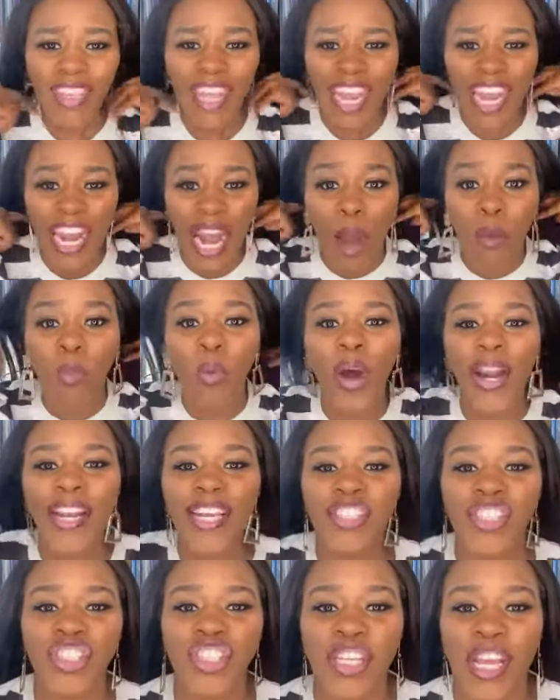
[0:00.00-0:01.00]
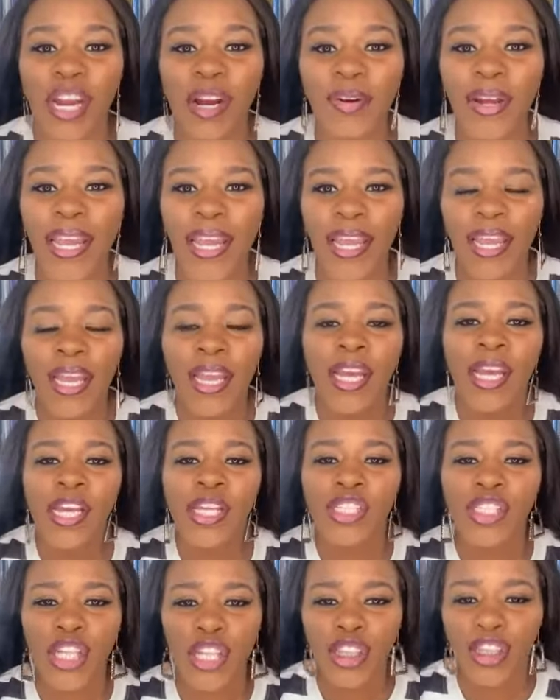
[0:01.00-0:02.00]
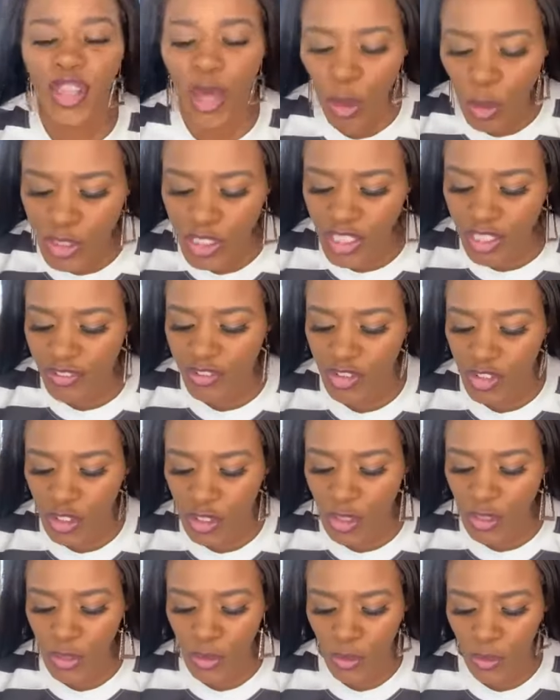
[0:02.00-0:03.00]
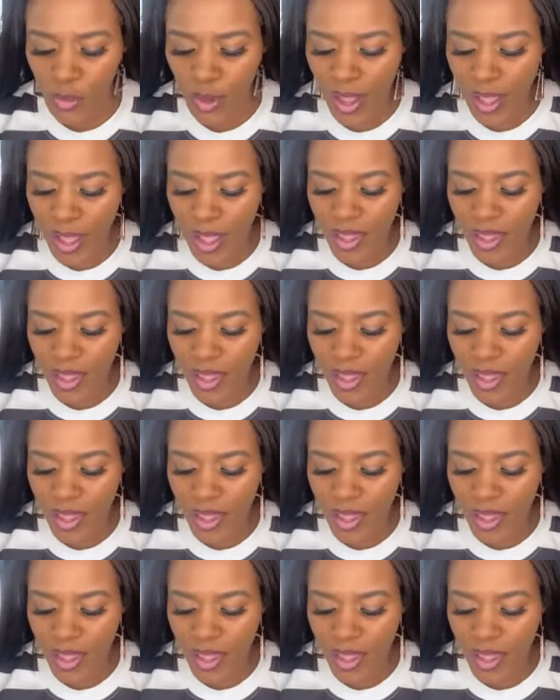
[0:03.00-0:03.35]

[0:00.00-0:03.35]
And I want to share it to those of you